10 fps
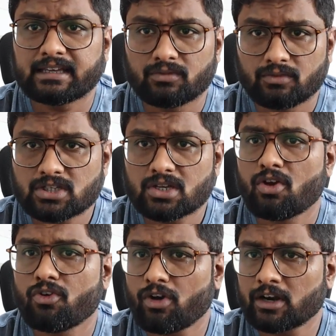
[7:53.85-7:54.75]
in which
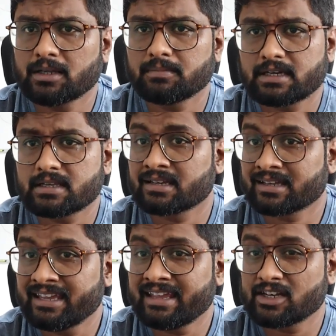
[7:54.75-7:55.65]
forty bit is the
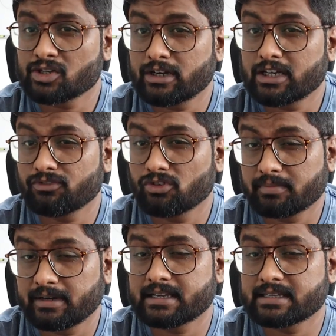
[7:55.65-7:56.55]
key and twenty-four
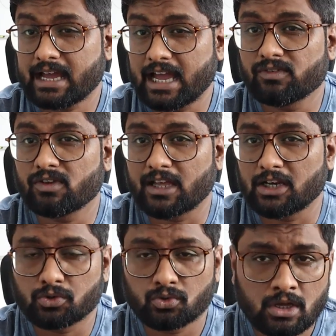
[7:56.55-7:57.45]
bit is the I V value.